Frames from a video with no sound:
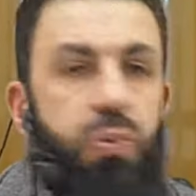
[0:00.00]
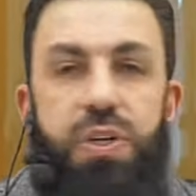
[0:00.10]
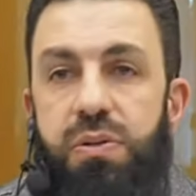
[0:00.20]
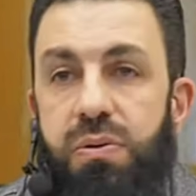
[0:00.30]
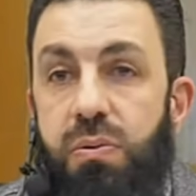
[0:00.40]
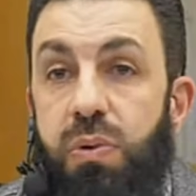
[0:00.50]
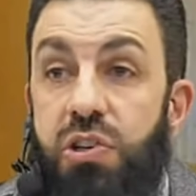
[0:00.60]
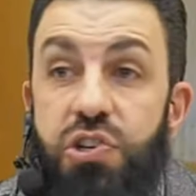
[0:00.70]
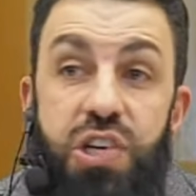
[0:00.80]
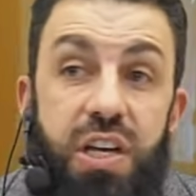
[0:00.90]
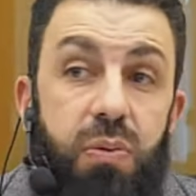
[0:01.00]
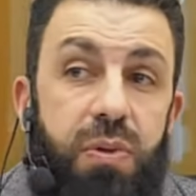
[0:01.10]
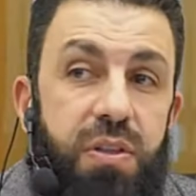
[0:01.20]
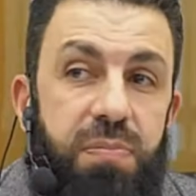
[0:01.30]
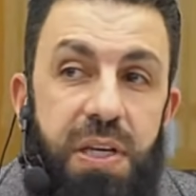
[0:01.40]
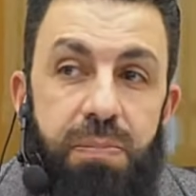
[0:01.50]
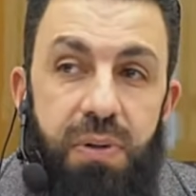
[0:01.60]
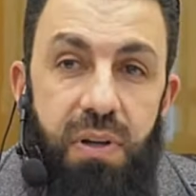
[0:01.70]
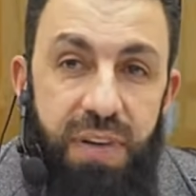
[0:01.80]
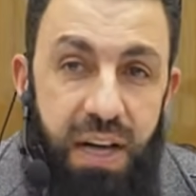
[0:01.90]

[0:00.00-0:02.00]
We share with the people of